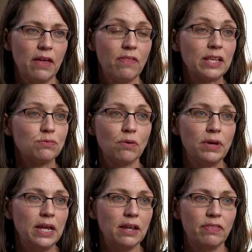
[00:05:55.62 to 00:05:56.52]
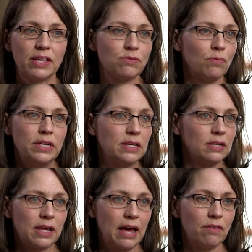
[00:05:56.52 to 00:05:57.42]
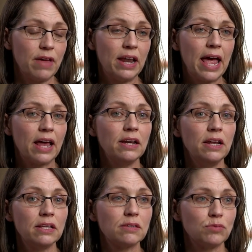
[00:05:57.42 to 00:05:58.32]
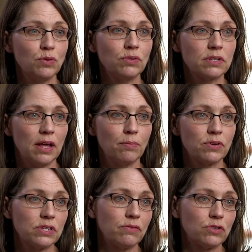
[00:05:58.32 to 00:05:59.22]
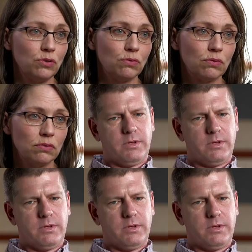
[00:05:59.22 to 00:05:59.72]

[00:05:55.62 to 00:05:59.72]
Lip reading: and that's what we needed. That's what we didn't have. And Anna needed some tools to help herself too.